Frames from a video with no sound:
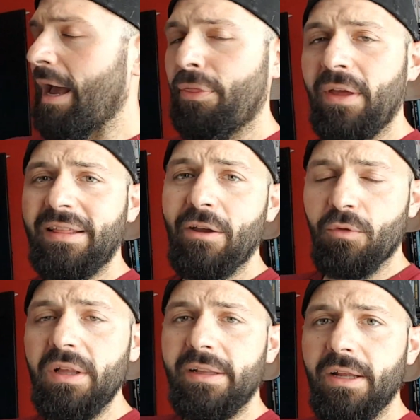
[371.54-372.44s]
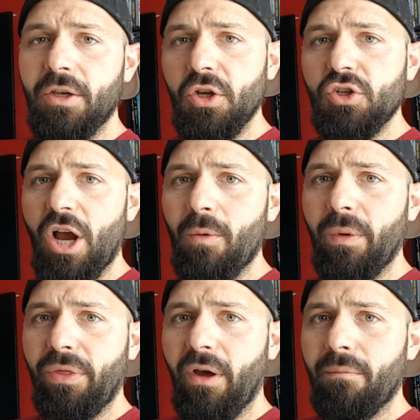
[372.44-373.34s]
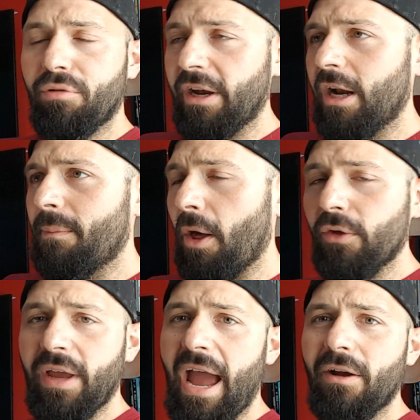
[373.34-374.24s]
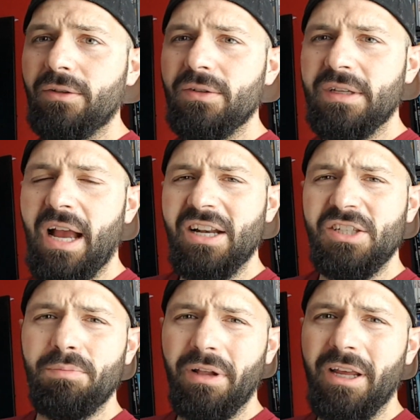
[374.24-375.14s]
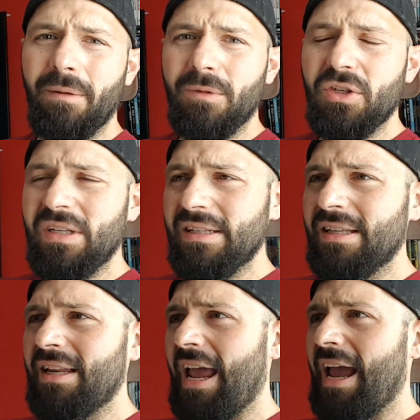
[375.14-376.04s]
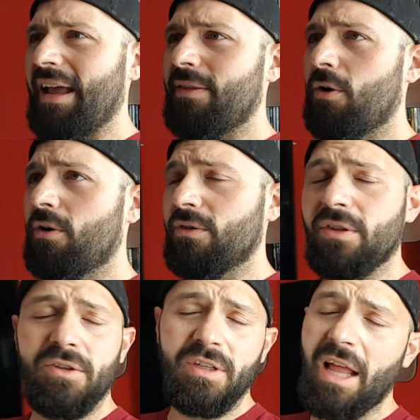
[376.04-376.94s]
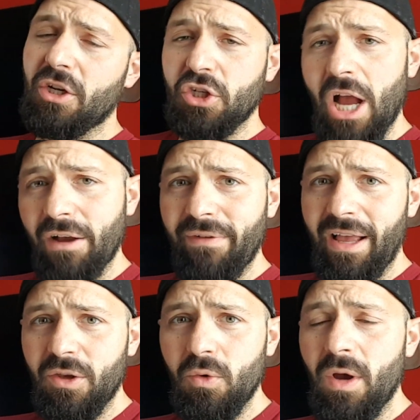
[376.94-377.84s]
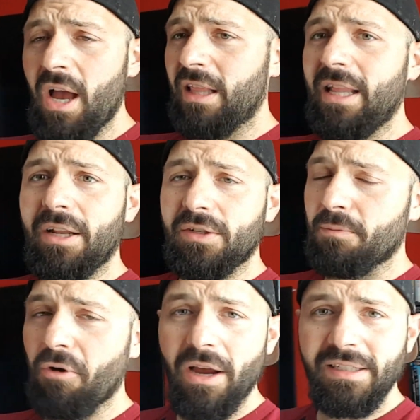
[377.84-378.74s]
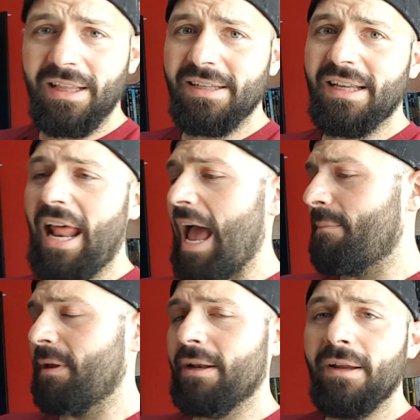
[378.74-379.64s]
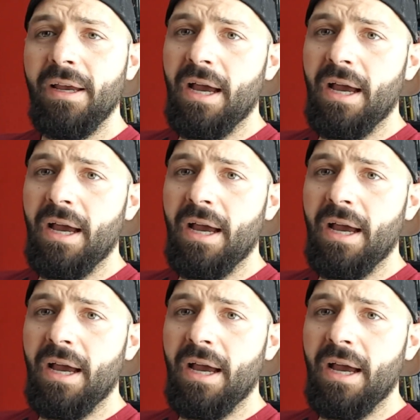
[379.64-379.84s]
I think they really did a good job with bringing up other characters and kind of splitting up the season. And there's a lot of shock value, a lot of surprising things that happen,